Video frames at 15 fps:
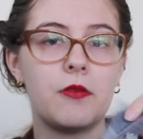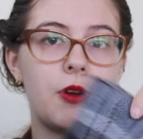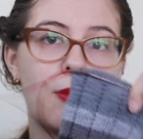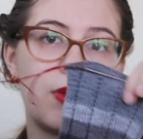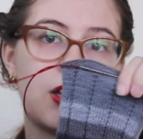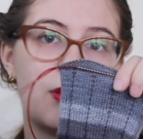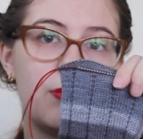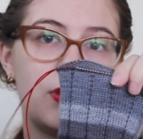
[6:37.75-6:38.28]

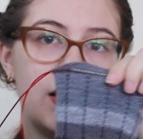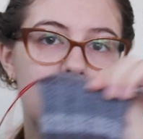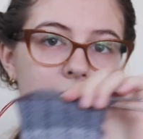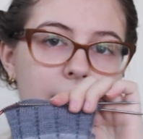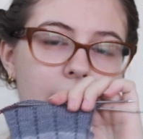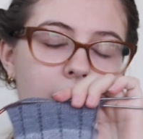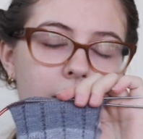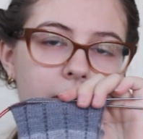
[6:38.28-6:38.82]
from
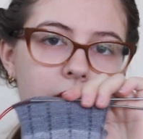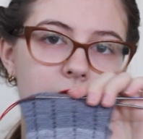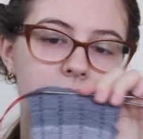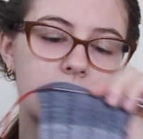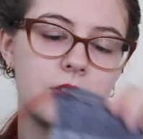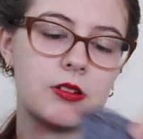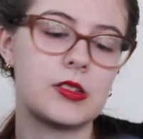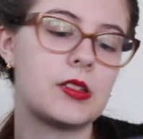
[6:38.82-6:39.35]
completing the
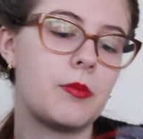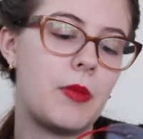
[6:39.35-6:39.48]
socks.